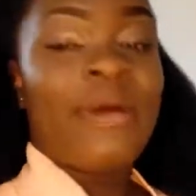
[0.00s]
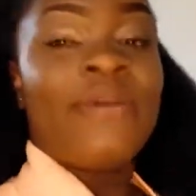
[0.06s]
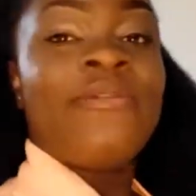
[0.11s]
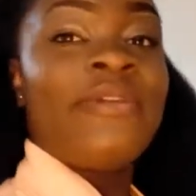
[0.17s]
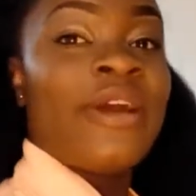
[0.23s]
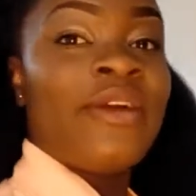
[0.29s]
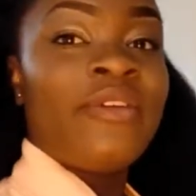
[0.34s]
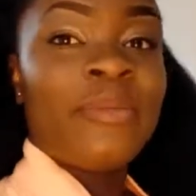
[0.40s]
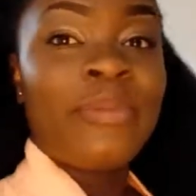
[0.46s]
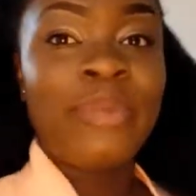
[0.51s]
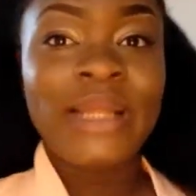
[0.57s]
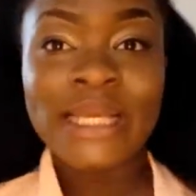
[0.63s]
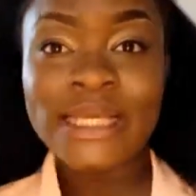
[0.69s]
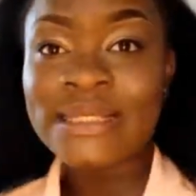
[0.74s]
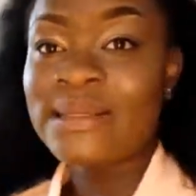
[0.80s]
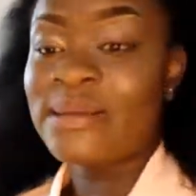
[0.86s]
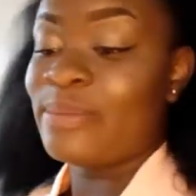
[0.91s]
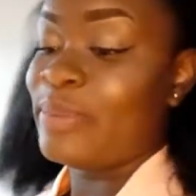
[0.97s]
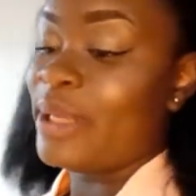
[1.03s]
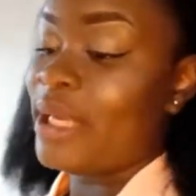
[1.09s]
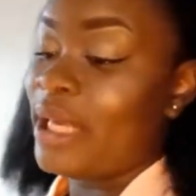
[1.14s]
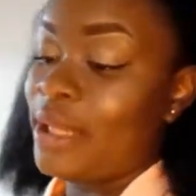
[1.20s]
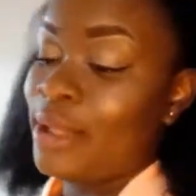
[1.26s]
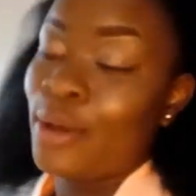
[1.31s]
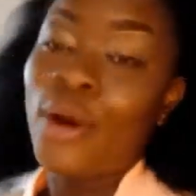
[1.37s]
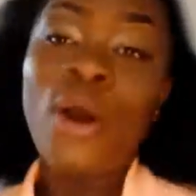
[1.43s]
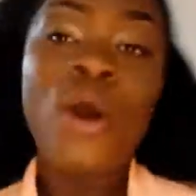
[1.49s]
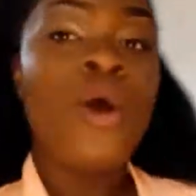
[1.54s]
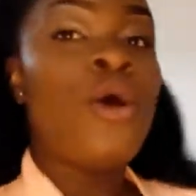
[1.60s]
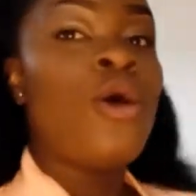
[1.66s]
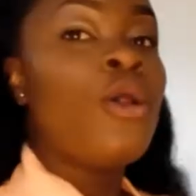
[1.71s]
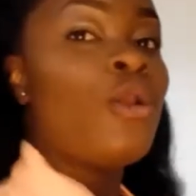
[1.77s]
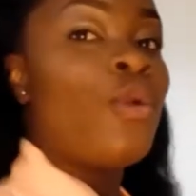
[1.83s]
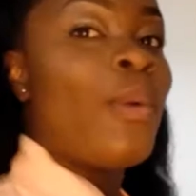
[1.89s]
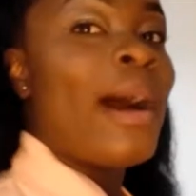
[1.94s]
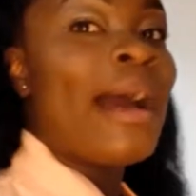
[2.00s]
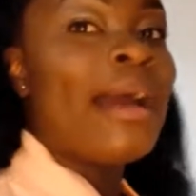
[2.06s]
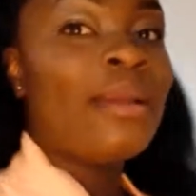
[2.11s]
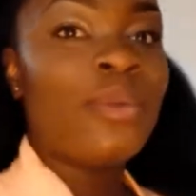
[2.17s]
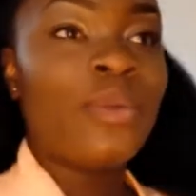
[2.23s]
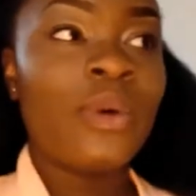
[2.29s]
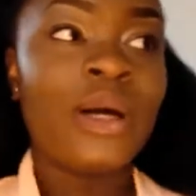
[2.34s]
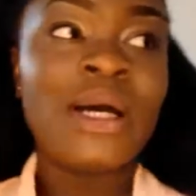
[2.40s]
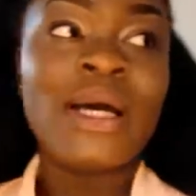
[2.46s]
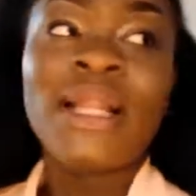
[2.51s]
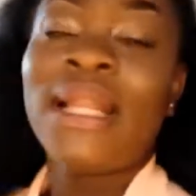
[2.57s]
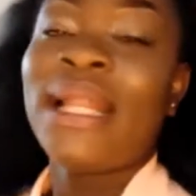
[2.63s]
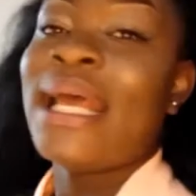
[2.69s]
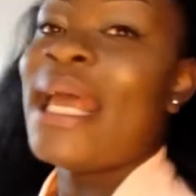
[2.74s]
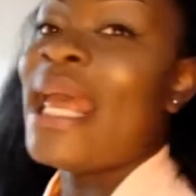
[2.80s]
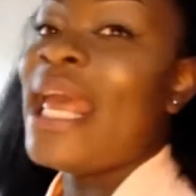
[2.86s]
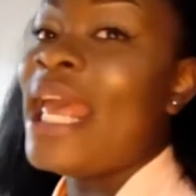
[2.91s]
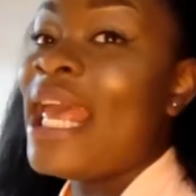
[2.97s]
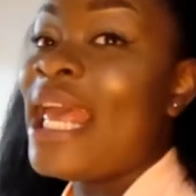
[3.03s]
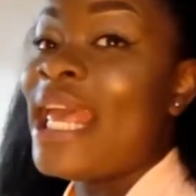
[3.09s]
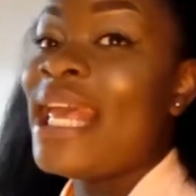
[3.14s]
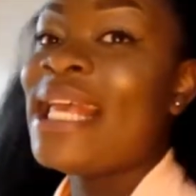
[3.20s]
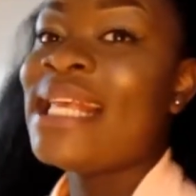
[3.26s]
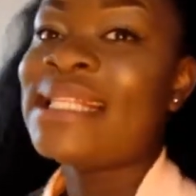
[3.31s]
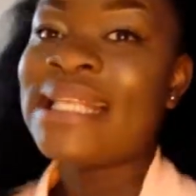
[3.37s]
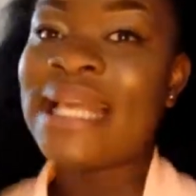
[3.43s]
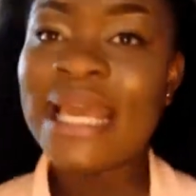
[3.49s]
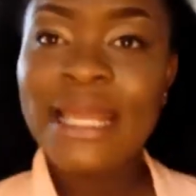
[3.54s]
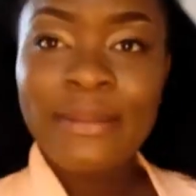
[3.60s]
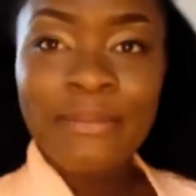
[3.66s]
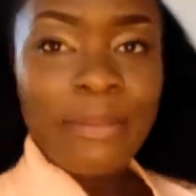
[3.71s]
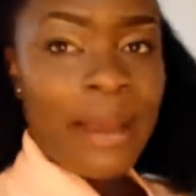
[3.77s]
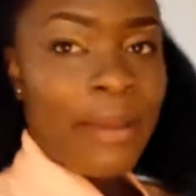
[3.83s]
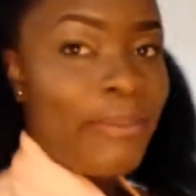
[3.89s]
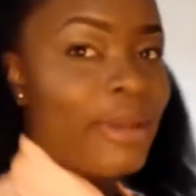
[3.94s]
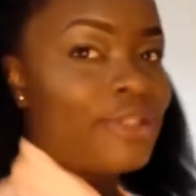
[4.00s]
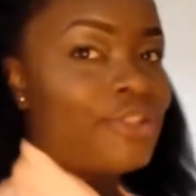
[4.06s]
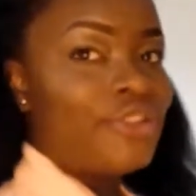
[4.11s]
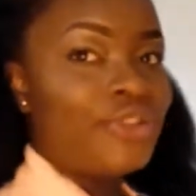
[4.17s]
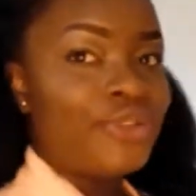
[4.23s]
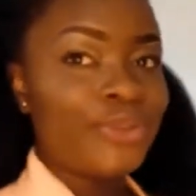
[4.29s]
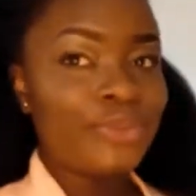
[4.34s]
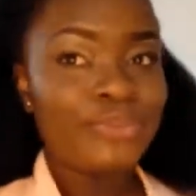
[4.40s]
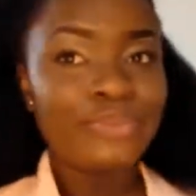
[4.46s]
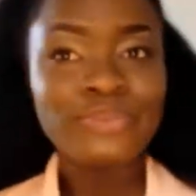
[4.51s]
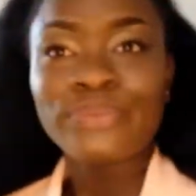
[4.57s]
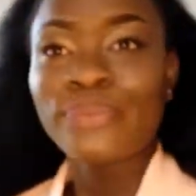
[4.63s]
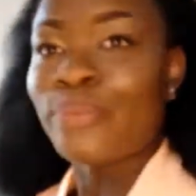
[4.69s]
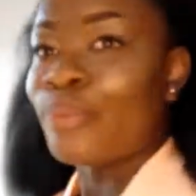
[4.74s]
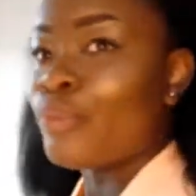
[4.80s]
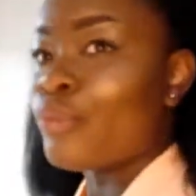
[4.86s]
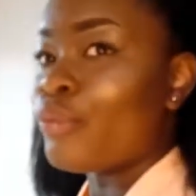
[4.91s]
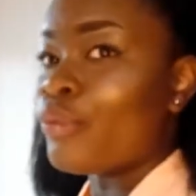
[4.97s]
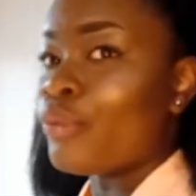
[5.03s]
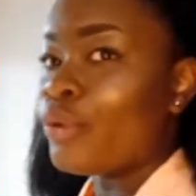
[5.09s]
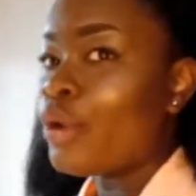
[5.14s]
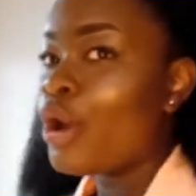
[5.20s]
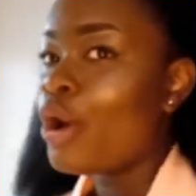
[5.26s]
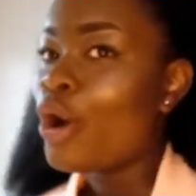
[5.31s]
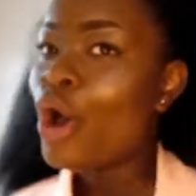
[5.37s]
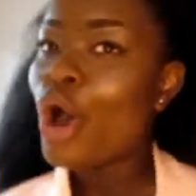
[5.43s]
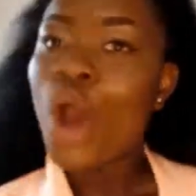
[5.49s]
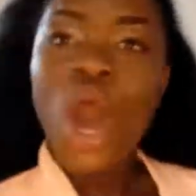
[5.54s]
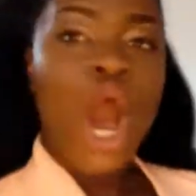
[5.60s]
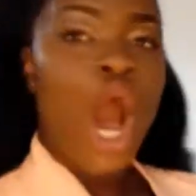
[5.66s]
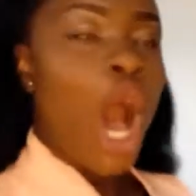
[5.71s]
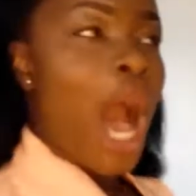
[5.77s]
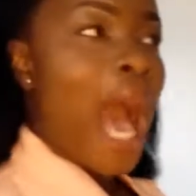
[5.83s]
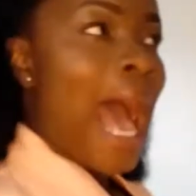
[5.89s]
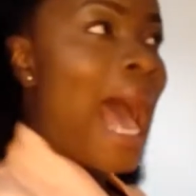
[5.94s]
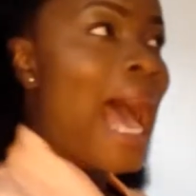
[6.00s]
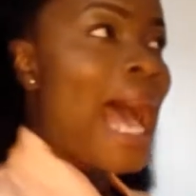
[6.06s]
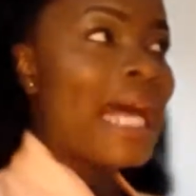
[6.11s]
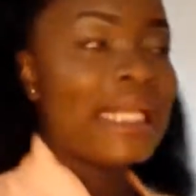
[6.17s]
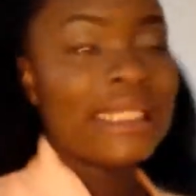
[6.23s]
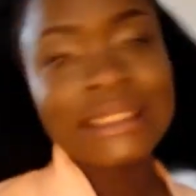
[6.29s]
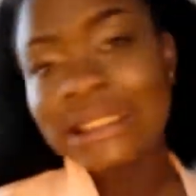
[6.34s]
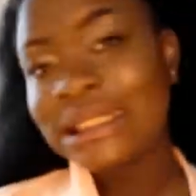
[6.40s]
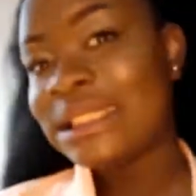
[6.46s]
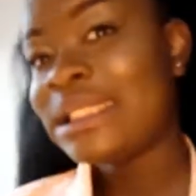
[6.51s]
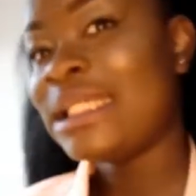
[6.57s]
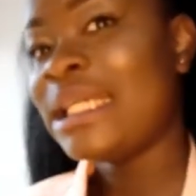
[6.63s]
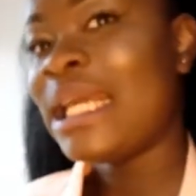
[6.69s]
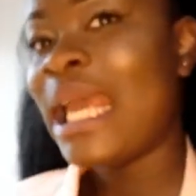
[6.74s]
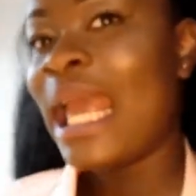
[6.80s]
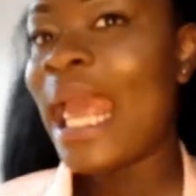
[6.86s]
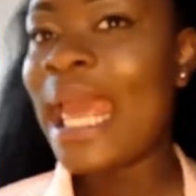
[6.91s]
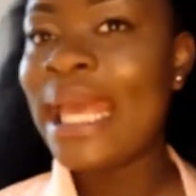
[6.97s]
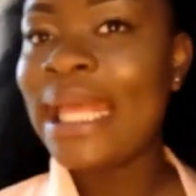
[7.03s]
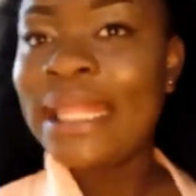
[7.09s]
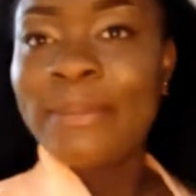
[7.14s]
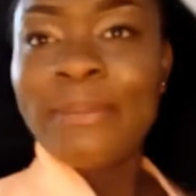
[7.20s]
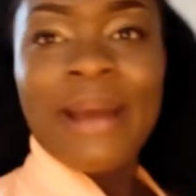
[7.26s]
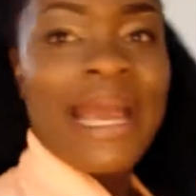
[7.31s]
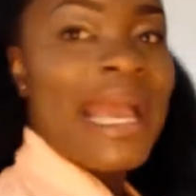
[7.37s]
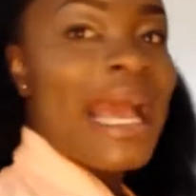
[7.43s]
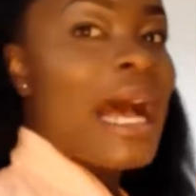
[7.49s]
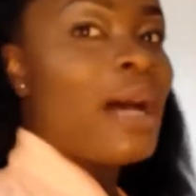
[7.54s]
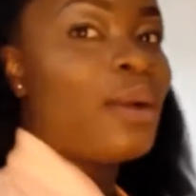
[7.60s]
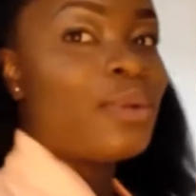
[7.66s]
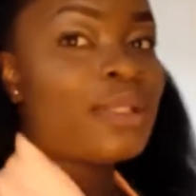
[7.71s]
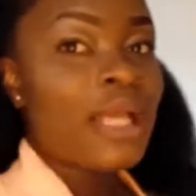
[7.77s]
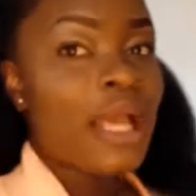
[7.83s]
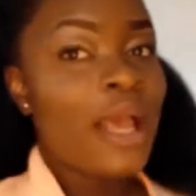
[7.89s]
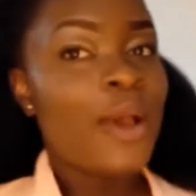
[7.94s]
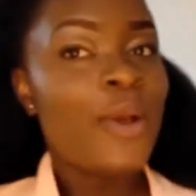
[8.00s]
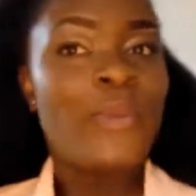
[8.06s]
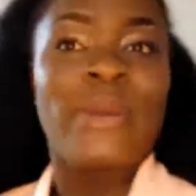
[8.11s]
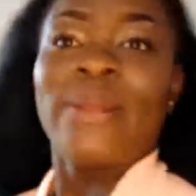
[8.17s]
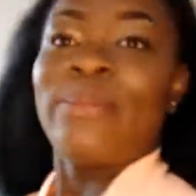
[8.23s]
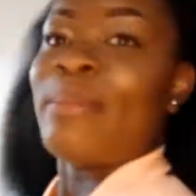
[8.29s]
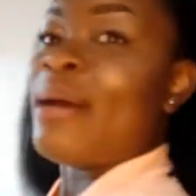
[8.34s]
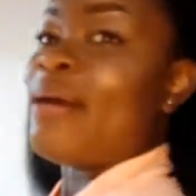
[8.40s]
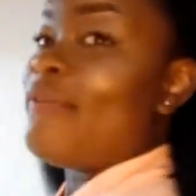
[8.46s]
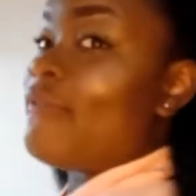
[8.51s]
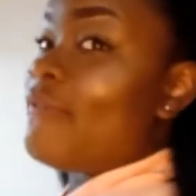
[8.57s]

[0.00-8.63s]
My favorite place to be in the whole wide world is in my bedroom and in my house with my